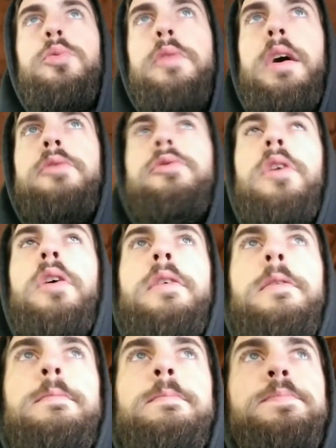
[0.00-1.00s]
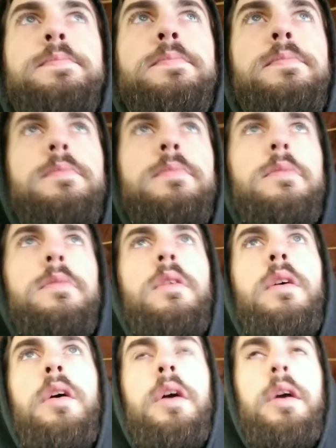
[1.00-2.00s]
truck,
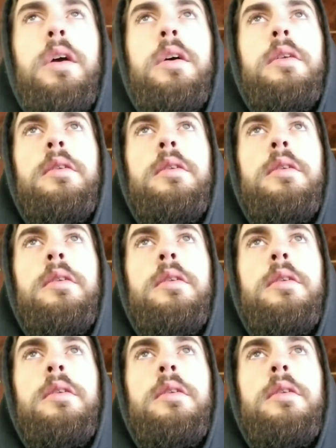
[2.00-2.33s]
and